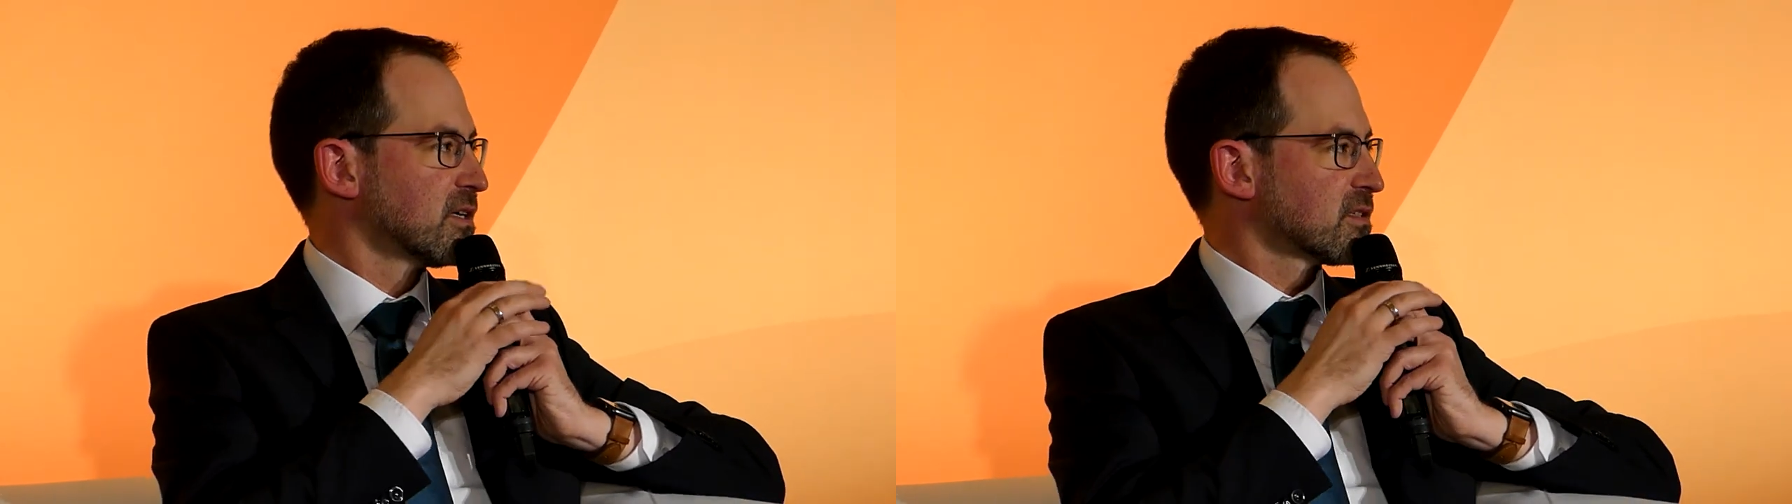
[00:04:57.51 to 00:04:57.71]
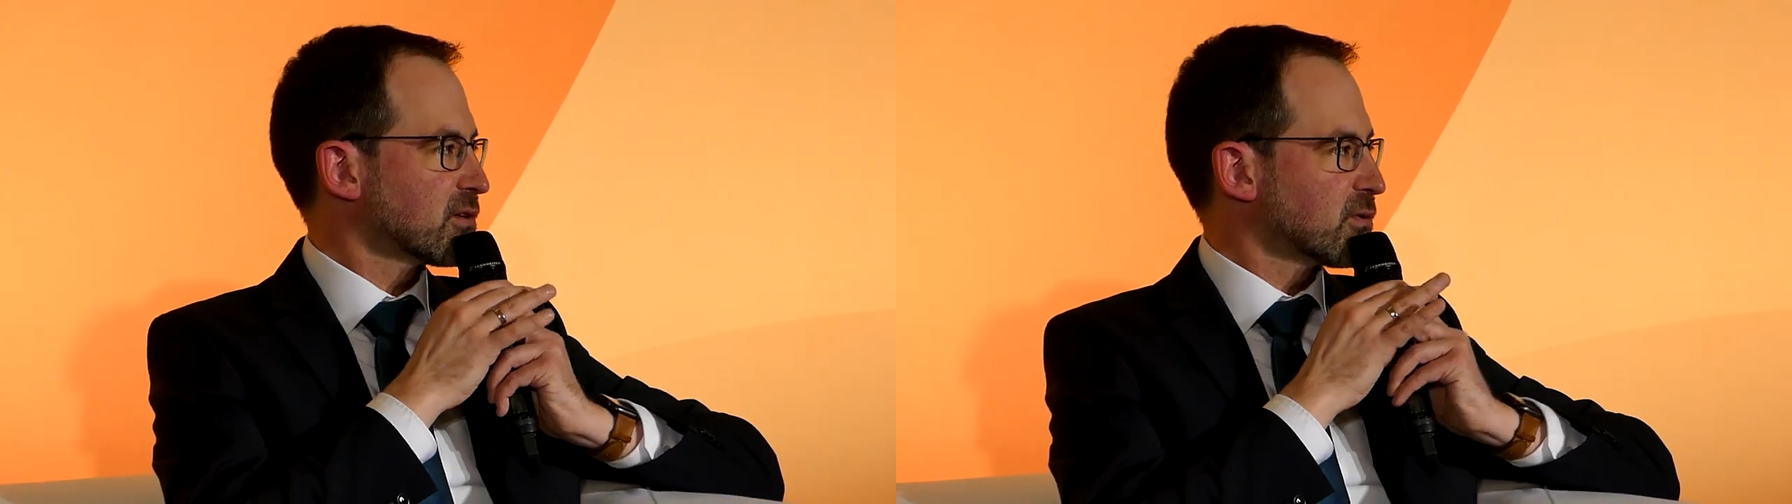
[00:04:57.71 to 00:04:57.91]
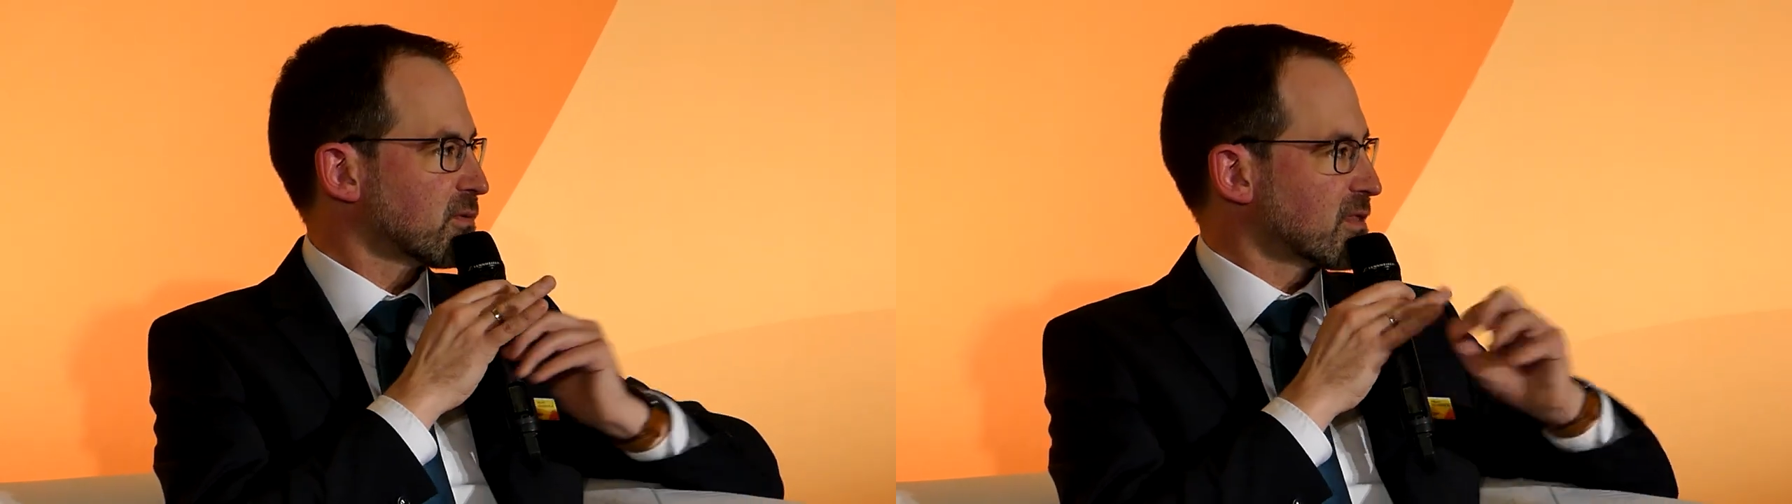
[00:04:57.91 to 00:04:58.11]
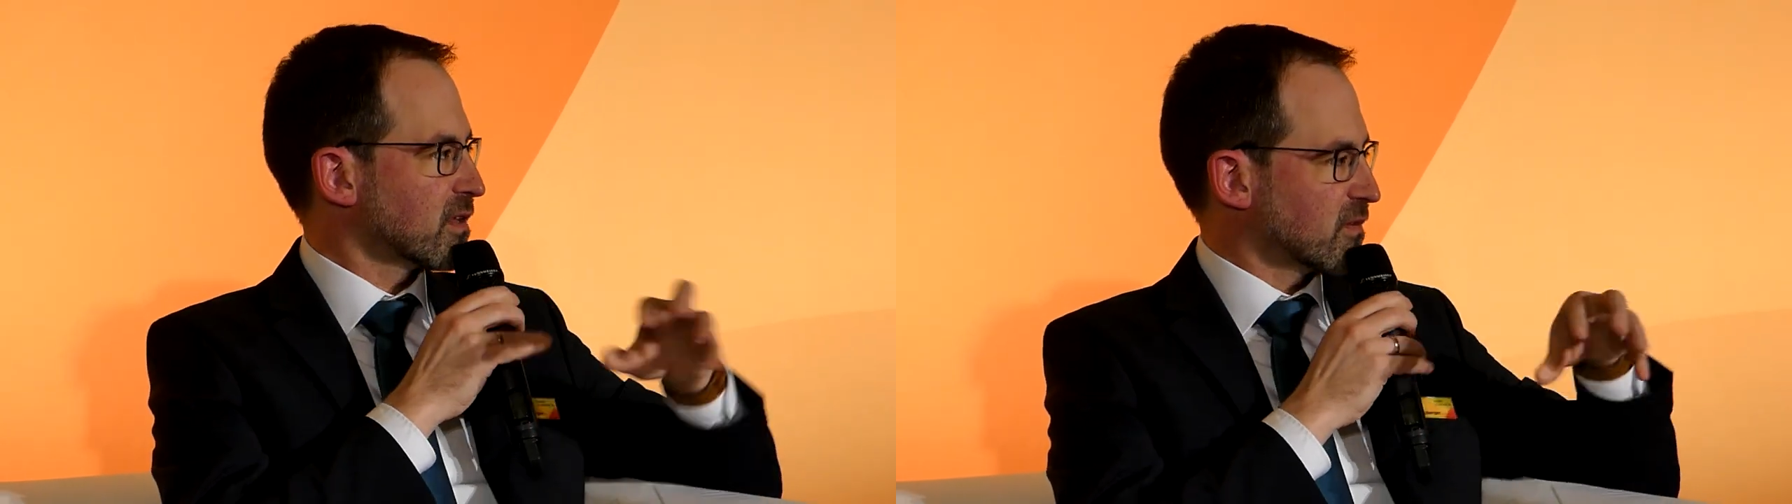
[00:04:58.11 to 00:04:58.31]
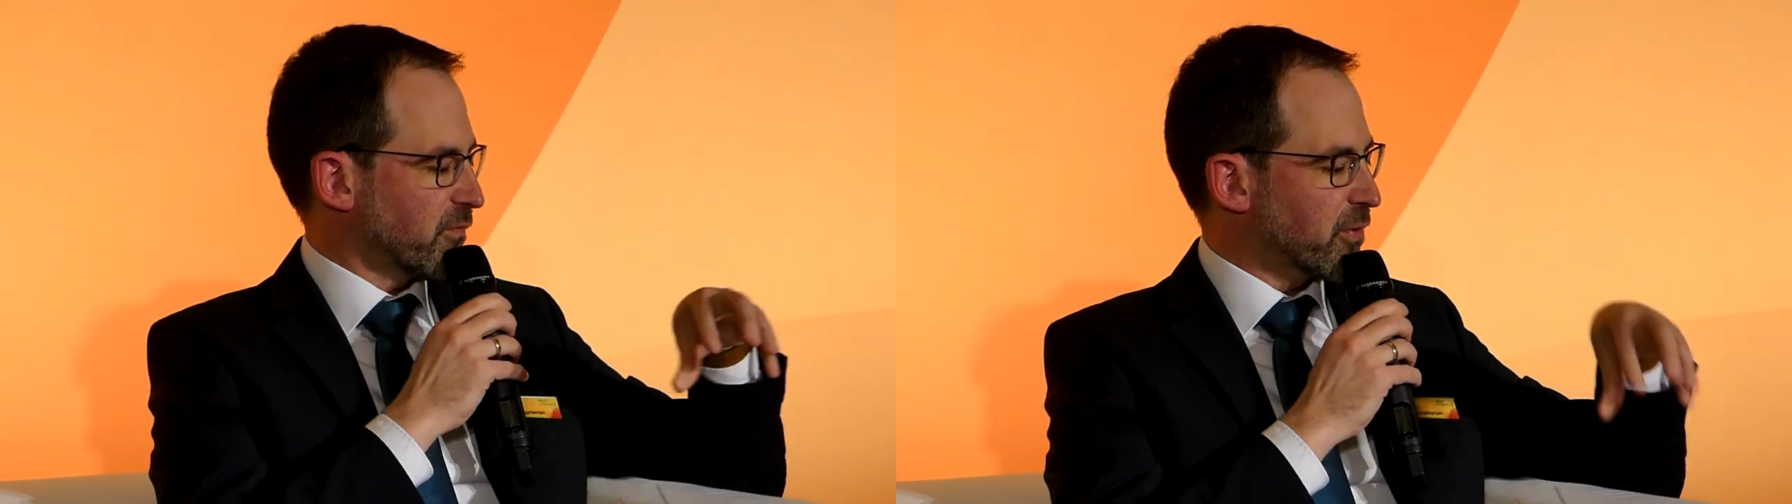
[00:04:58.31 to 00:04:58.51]
So
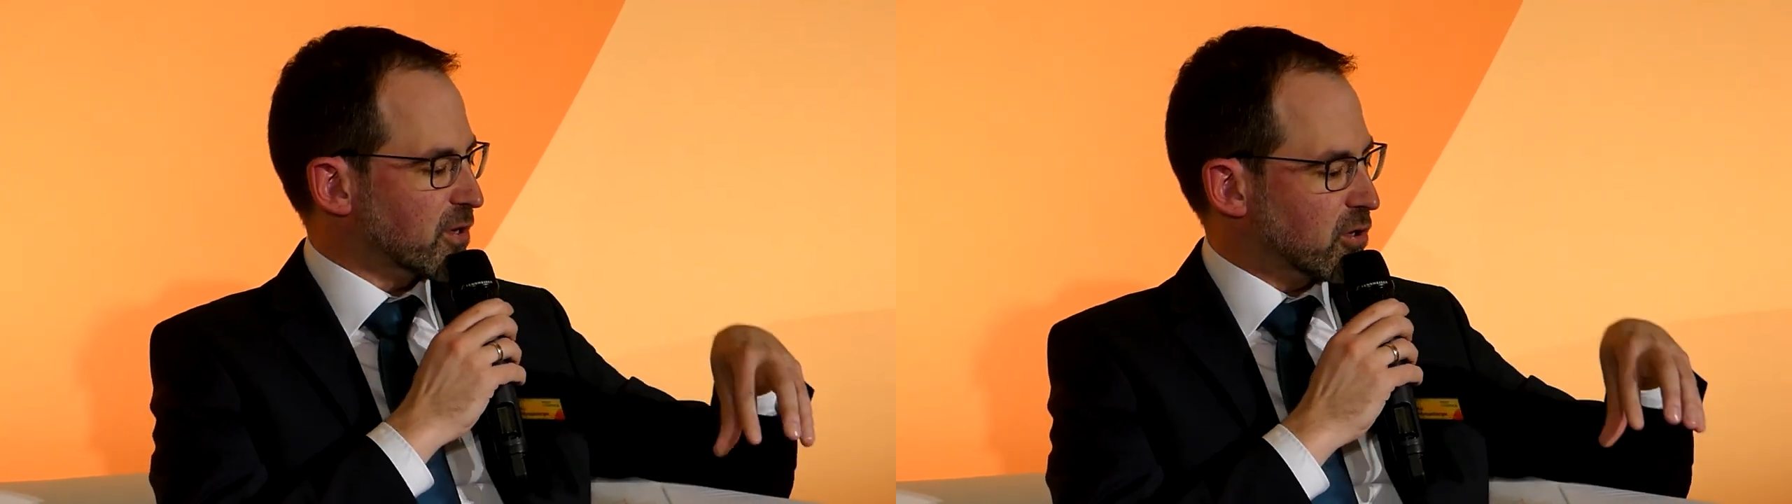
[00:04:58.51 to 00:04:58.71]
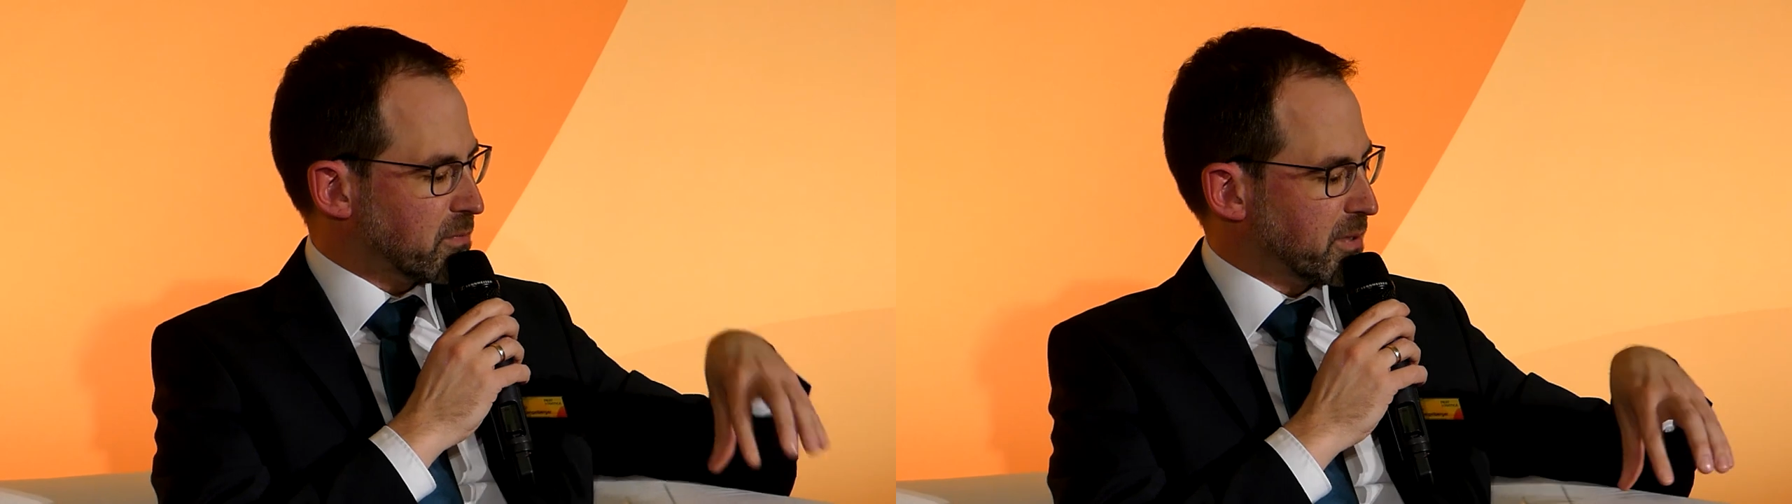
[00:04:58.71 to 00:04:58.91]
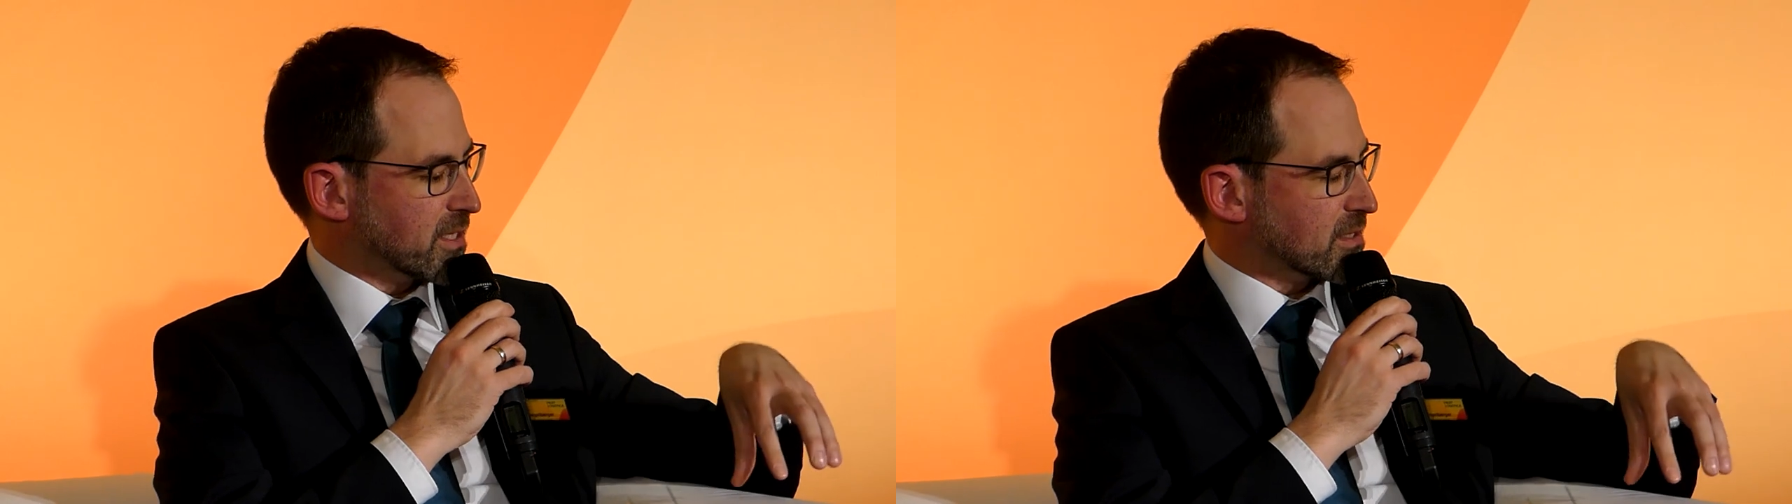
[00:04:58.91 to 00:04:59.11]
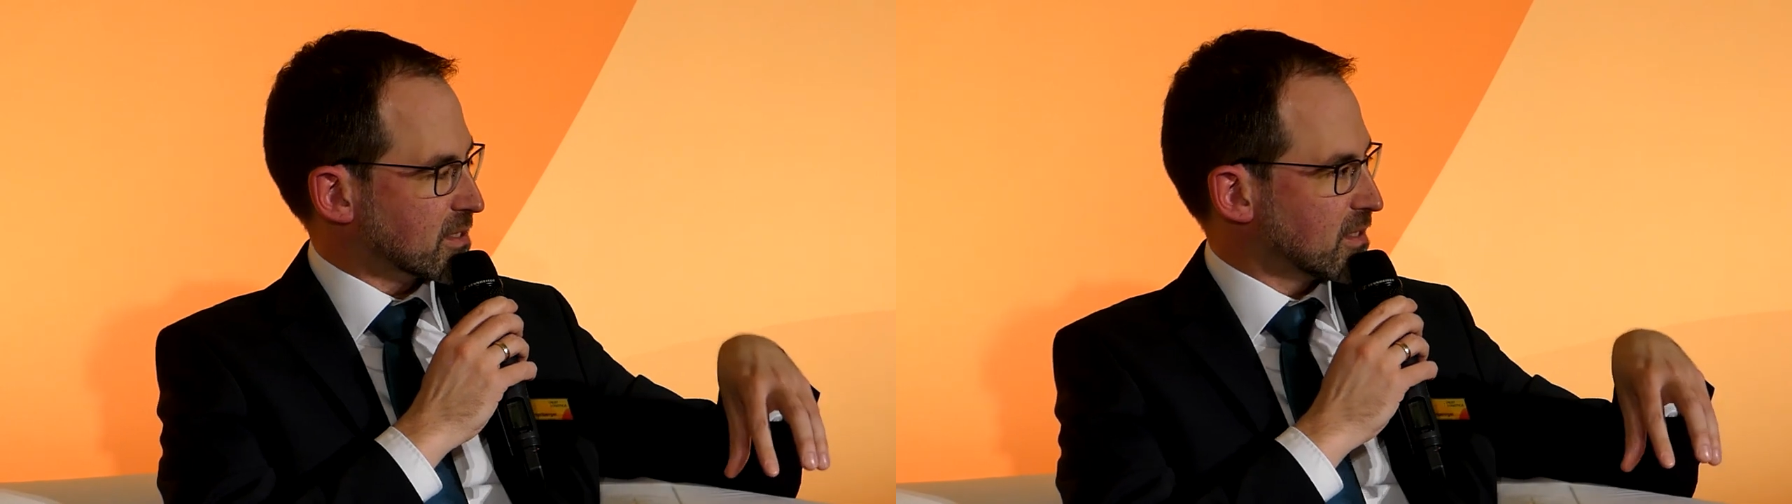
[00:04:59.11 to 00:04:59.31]
that's a very compact